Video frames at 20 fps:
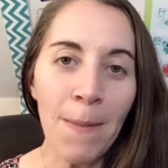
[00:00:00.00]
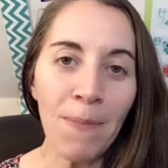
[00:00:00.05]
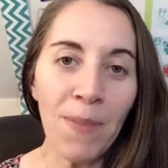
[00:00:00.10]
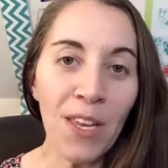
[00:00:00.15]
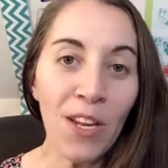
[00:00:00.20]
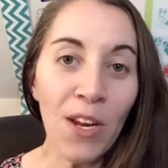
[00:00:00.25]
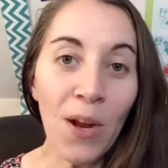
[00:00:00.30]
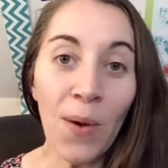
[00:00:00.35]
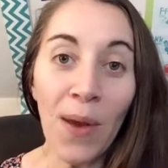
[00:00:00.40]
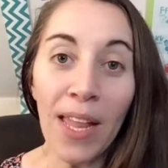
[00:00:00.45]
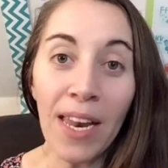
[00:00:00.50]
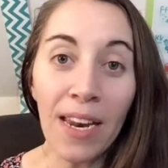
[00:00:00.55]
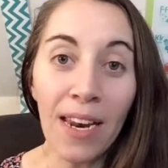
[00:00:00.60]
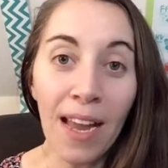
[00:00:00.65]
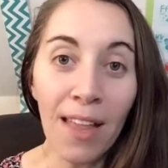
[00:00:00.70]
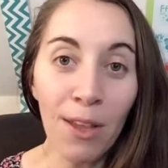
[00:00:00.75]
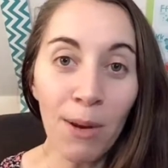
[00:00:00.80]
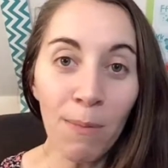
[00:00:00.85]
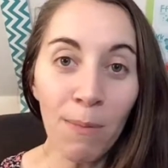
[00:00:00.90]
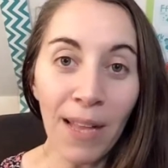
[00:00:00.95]
in
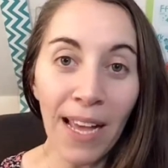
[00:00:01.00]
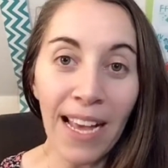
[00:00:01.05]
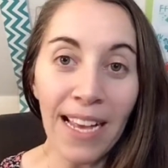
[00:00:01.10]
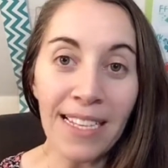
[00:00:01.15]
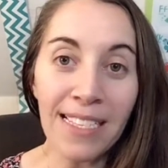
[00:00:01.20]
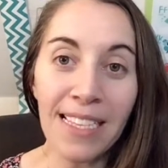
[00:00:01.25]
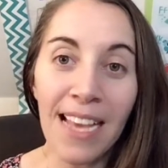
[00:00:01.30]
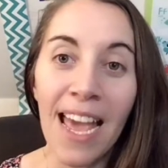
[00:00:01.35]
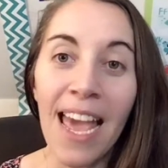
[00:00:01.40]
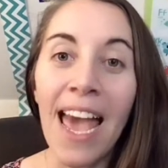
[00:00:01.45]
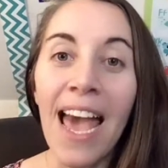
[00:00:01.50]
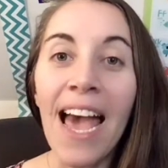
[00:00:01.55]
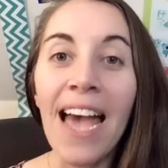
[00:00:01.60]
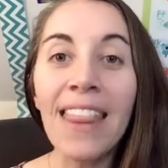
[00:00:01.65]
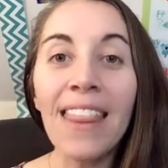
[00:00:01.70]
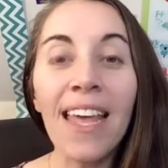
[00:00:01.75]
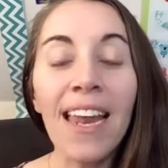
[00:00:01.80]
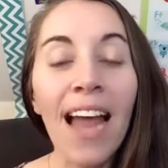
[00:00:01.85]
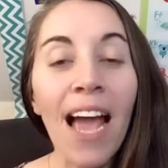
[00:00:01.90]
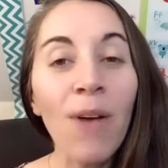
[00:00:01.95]
another place.
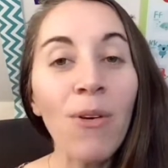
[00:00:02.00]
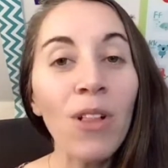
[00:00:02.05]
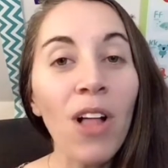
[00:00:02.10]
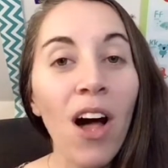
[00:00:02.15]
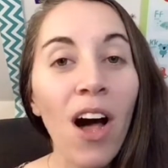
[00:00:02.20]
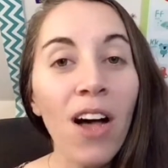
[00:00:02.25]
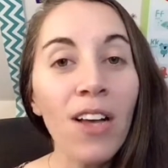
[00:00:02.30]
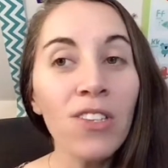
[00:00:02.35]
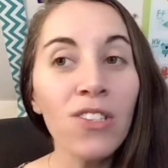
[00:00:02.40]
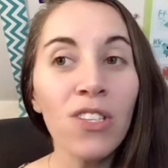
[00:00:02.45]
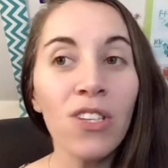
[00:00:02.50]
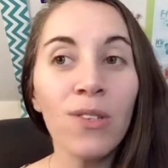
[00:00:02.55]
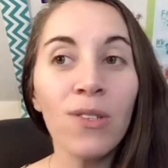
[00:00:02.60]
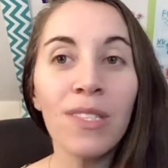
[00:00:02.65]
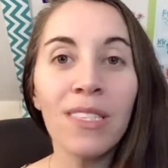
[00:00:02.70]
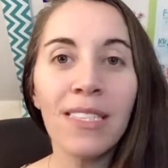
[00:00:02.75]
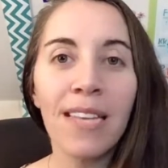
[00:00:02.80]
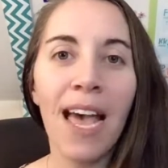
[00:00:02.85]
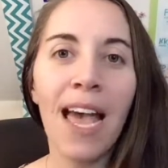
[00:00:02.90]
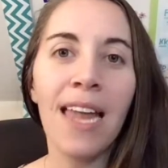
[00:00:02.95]
And then I will also
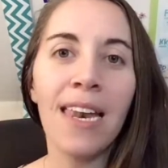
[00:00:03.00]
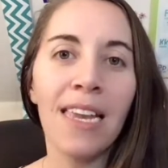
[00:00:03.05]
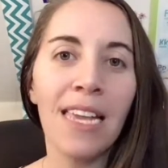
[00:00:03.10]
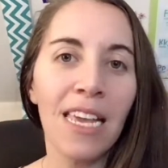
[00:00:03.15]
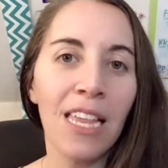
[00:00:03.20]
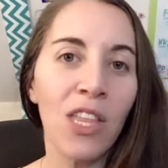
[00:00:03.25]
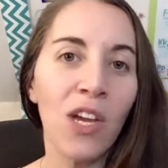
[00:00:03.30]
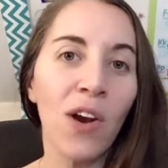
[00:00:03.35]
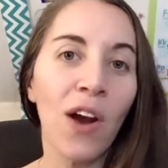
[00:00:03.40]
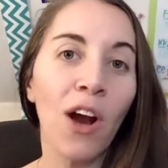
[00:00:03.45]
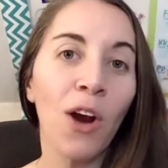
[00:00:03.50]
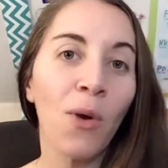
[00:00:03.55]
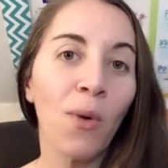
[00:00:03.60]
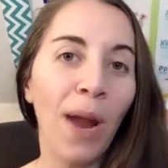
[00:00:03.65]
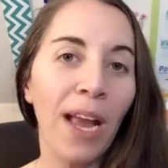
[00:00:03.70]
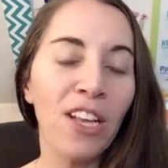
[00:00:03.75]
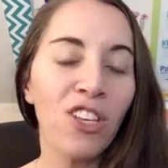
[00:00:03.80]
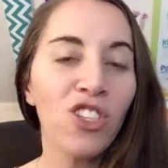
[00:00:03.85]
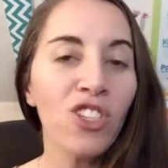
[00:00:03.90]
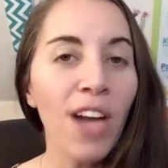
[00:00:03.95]
send either a
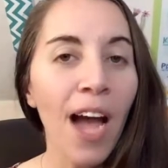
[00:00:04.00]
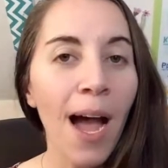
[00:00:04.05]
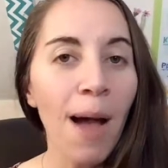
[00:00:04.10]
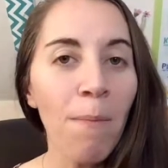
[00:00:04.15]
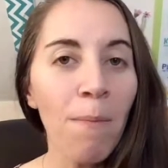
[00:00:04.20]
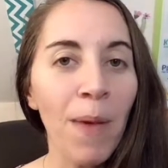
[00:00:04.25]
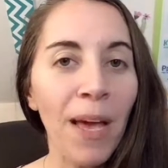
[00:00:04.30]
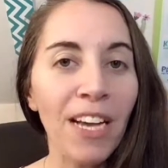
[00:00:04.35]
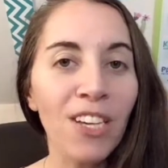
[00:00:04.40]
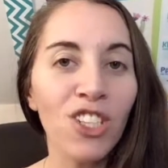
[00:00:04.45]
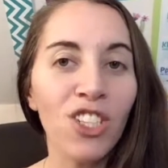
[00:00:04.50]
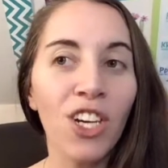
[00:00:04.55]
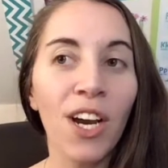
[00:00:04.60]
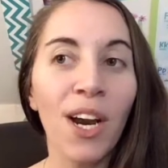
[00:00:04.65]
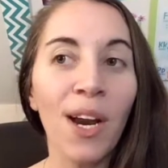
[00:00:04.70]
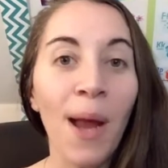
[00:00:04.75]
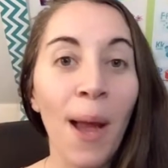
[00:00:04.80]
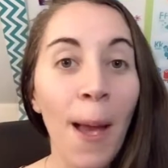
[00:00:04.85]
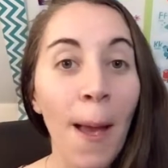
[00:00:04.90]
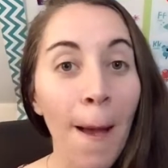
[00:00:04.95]
great job
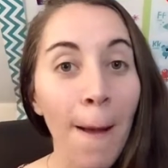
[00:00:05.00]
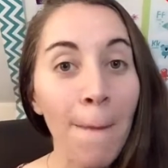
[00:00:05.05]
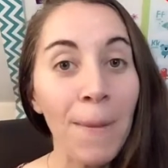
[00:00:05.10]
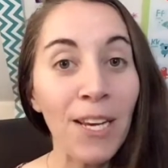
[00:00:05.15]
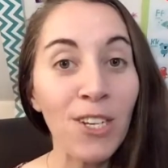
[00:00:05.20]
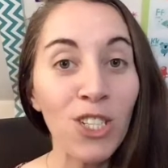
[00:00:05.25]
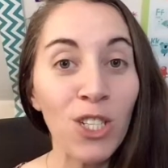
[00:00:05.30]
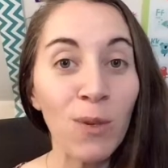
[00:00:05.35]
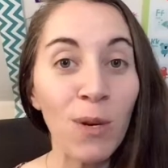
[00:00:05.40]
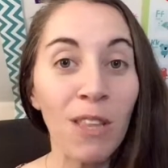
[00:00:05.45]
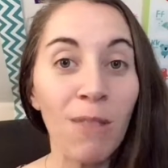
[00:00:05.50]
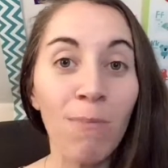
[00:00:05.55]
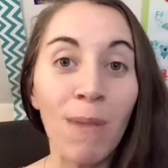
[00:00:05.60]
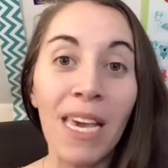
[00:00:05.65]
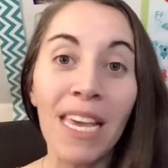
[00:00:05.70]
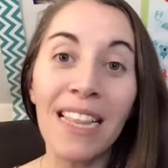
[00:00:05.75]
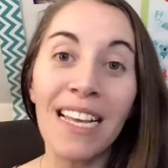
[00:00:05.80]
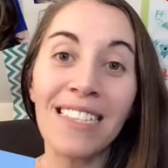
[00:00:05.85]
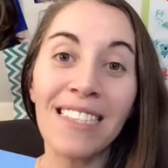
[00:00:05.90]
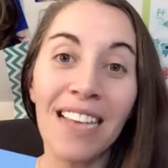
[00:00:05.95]
picture, a picture with
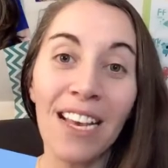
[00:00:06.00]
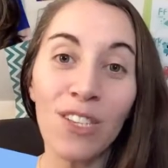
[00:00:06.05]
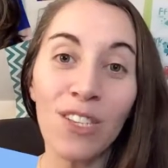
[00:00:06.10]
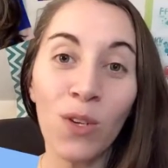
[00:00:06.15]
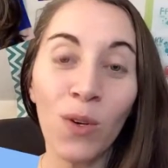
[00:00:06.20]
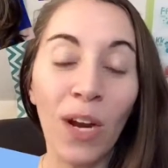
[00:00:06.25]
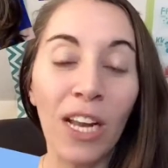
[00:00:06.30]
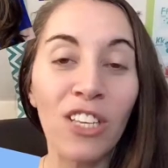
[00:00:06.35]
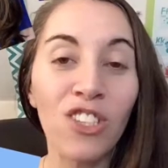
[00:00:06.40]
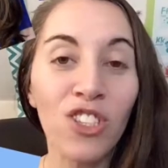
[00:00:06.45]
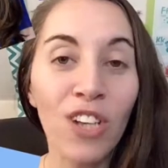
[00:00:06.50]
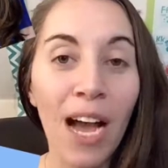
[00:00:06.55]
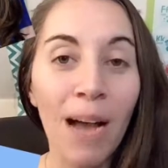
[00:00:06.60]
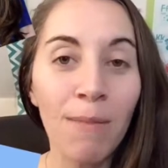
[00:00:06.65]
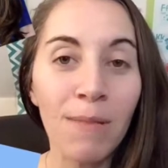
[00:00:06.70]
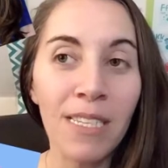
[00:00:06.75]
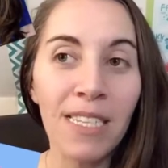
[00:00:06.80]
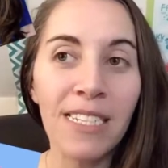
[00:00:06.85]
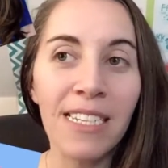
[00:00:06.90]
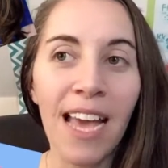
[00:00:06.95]
me that says great
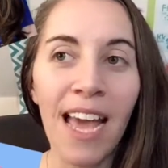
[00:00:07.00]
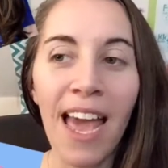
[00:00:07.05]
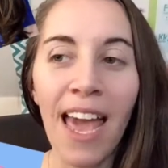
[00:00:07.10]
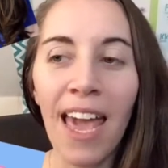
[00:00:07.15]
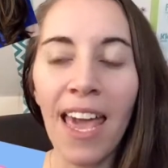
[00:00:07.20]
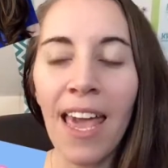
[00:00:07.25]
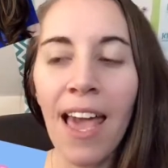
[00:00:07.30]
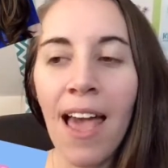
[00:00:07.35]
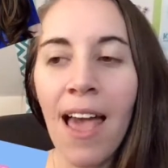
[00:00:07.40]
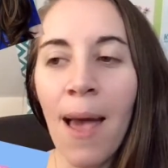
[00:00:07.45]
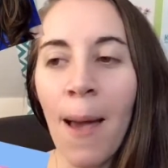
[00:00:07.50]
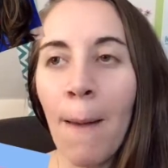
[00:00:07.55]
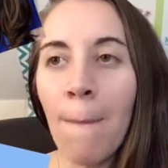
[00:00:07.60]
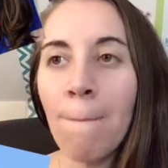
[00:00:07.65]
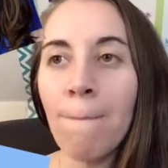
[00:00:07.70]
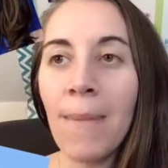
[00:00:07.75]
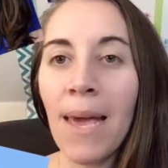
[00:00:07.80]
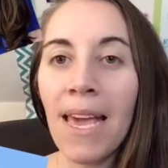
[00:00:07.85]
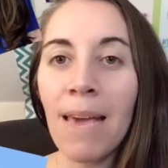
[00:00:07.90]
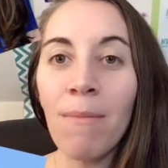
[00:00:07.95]
job today,
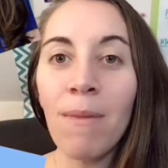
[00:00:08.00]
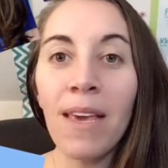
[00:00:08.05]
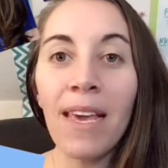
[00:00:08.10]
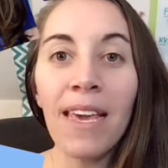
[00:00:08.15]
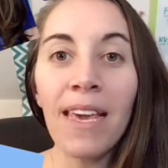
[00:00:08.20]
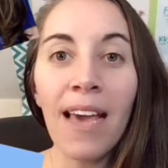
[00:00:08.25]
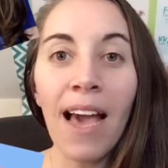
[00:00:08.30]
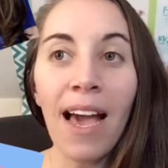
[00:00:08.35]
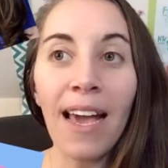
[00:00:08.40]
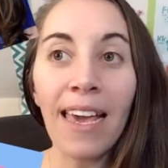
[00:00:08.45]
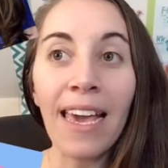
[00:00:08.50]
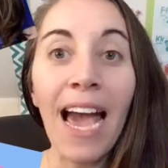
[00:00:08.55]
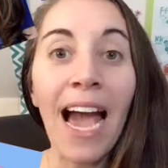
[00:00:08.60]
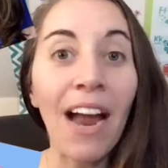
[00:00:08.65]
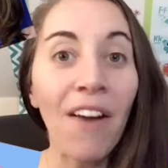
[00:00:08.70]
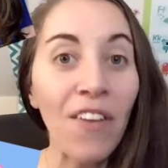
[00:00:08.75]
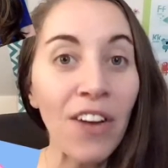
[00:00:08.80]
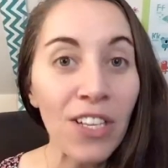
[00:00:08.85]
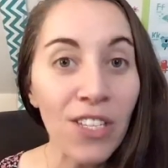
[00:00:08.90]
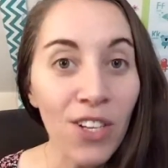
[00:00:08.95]
maybe a
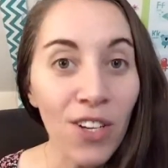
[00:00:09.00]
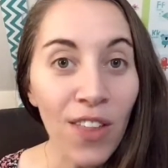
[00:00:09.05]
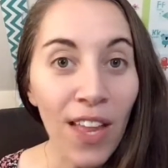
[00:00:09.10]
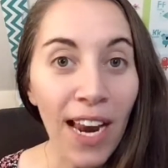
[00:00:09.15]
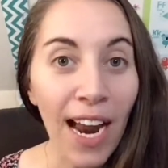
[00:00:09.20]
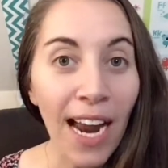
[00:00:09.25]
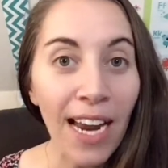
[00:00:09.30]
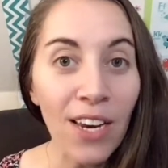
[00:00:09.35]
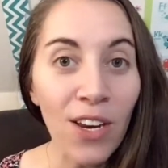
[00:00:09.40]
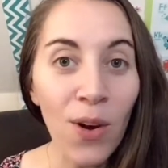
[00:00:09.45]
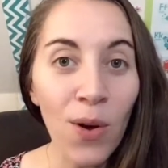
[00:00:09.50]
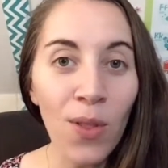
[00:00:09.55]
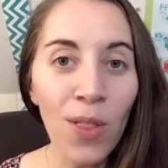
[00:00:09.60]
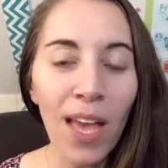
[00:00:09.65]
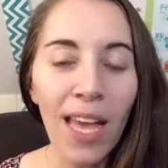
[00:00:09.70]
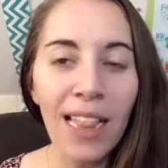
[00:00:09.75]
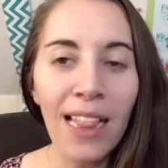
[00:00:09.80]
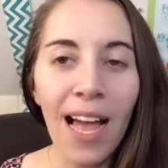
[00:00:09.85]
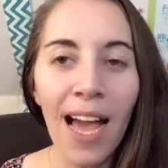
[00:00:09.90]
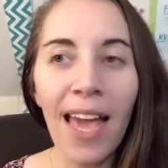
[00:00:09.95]
character that I know
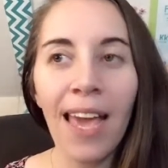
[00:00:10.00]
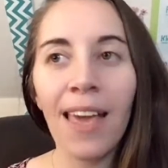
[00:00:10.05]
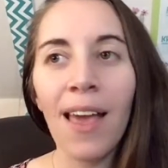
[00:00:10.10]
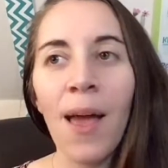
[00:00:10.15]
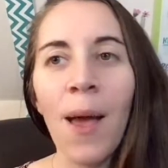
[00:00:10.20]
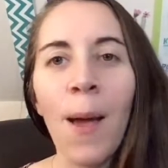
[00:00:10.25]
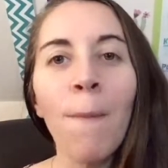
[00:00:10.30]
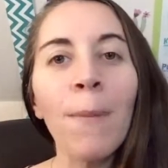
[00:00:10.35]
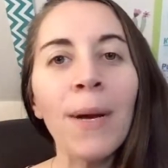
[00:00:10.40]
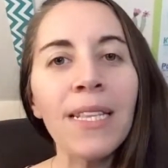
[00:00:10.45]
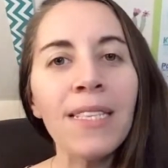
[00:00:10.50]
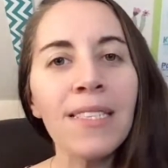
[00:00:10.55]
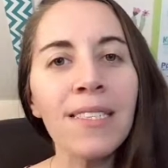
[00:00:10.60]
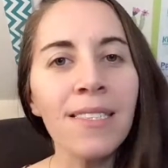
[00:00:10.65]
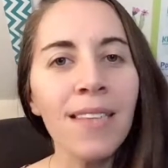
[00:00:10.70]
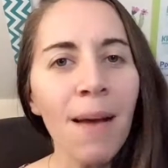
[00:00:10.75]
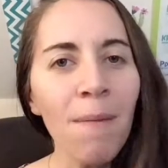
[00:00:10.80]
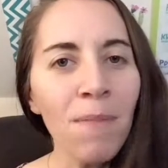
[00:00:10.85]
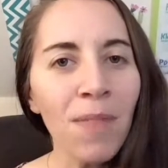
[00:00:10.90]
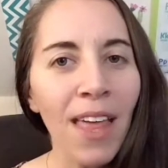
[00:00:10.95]
they like, but
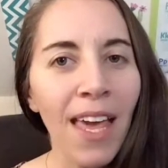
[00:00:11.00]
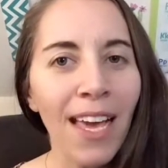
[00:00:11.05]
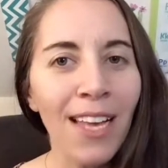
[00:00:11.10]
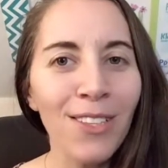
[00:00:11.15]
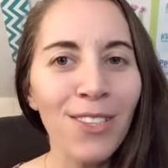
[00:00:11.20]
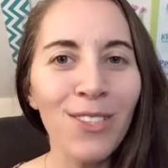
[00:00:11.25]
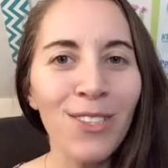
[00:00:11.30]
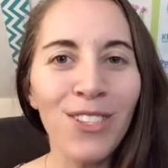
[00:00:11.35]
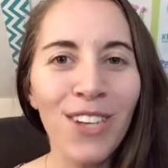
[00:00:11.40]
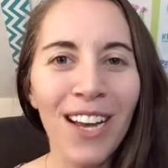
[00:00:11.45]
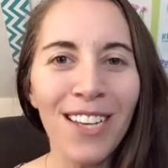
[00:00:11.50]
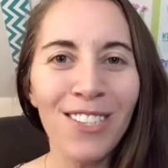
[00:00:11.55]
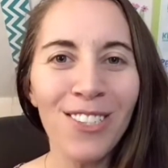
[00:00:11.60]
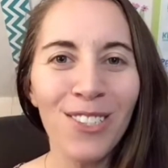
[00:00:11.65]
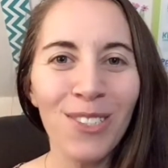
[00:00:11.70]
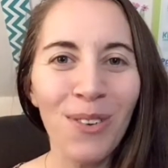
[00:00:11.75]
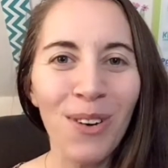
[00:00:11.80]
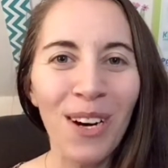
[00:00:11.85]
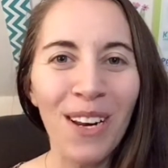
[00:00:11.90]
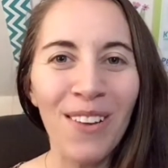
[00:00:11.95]
something to
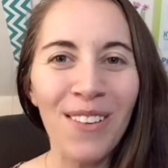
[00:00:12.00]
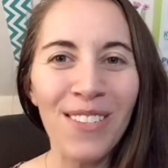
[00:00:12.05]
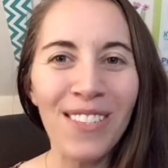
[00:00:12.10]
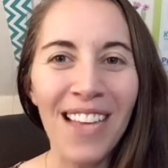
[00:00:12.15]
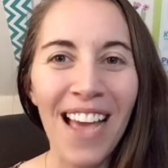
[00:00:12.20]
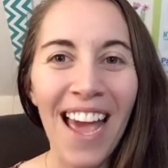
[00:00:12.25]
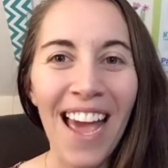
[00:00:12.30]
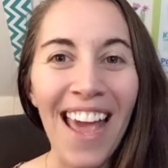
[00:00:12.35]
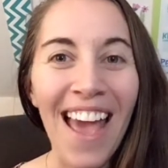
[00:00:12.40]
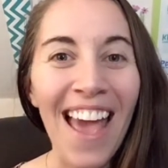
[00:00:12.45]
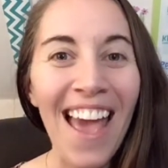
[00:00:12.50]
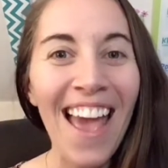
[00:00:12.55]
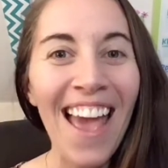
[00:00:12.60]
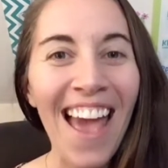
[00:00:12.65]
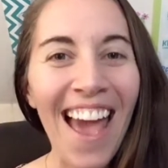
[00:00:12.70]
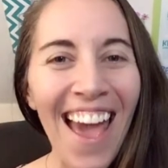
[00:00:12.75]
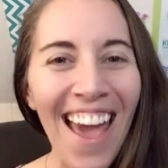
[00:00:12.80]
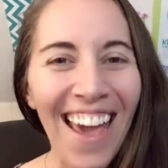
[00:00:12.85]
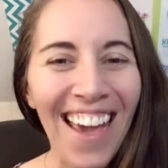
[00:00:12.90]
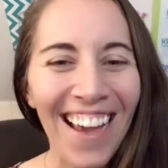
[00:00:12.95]
just sort of say,
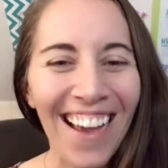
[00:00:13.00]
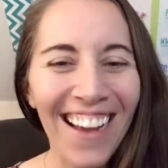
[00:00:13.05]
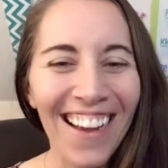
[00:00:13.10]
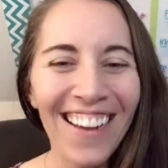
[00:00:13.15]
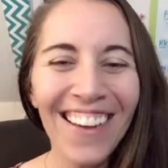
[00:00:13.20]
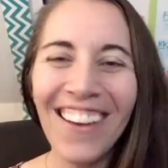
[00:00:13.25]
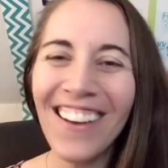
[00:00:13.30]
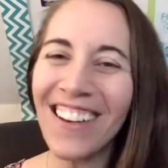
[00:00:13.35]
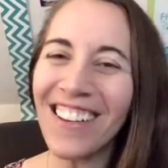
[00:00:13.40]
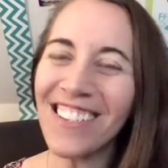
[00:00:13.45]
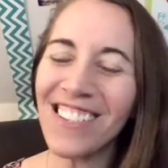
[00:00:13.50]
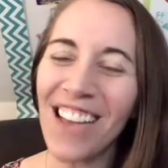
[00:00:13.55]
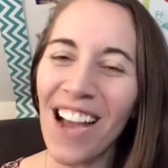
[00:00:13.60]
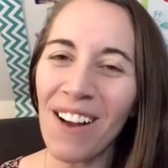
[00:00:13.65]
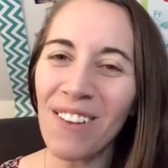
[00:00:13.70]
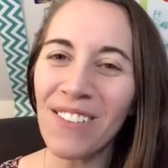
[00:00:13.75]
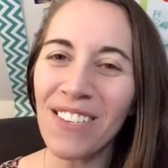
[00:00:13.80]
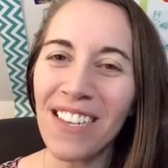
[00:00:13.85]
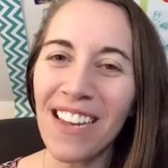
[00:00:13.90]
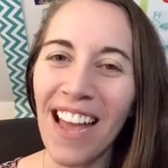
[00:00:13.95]
hey, good
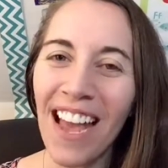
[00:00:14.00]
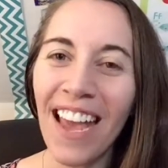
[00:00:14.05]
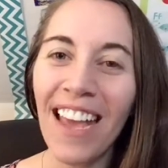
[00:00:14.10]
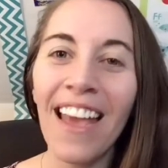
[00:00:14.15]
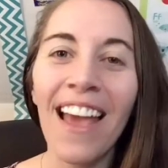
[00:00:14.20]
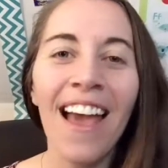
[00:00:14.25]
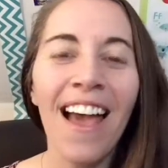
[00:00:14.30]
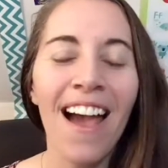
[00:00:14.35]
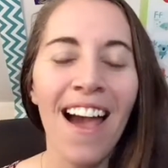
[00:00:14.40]
job today.